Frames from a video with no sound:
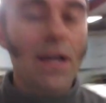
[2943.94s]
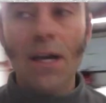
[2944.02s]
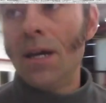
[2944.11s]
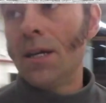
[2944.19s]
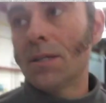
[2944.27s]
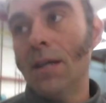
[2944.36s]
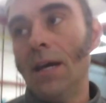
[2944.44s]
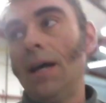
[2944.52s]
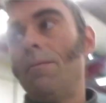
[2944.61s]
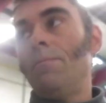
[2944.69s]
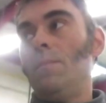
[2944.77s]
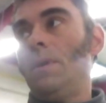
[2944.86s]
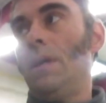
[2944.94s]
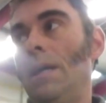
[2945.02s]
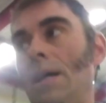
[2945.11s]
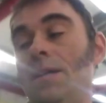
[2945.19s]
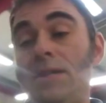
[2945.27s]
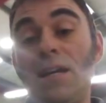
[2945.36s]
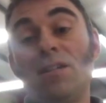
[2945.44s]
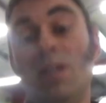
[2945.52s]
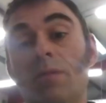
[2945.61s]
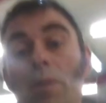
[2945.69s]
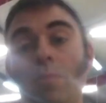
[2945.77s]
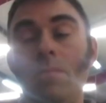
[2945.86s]
it is um, uh, it's actually
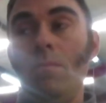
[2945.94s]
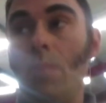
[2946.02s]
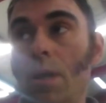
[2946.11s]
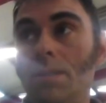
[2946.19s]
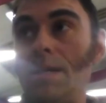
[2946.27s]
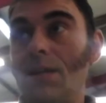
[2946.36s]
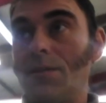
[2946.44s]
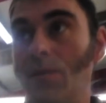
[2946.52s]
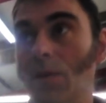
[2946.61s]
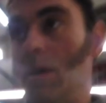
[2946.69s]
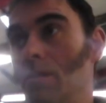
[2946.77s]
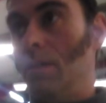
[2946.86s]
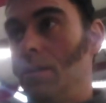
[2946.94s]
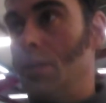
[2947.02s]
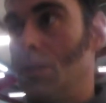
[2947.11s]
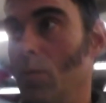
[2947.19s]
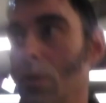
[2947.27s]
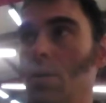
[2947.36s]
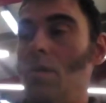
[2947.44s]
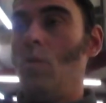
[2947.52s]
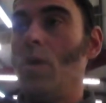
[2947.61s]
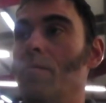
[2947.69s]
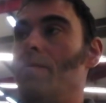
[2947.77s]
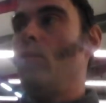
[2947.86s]
going to be my test vehicle. It's uh,
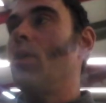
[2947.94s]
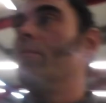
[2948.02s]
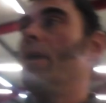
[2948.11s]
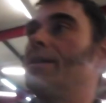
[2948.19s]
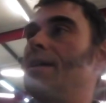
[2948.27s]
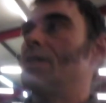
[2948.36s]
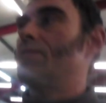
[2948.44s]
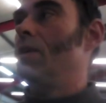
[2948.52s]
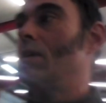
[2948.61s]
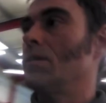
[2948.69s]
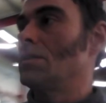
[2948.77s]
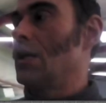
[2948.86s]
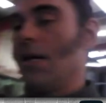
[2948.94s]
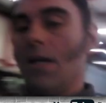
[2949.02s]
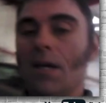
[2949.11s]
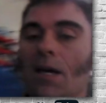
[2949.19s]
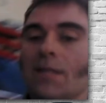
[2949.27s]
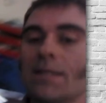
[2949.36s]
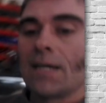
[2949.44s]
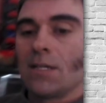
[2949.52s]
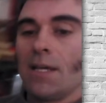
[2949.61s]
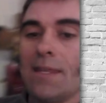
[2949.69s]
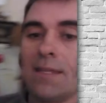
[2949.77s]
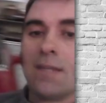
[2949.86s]
one of one of my test vehicles. It's
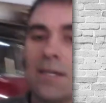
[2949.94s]
actually th-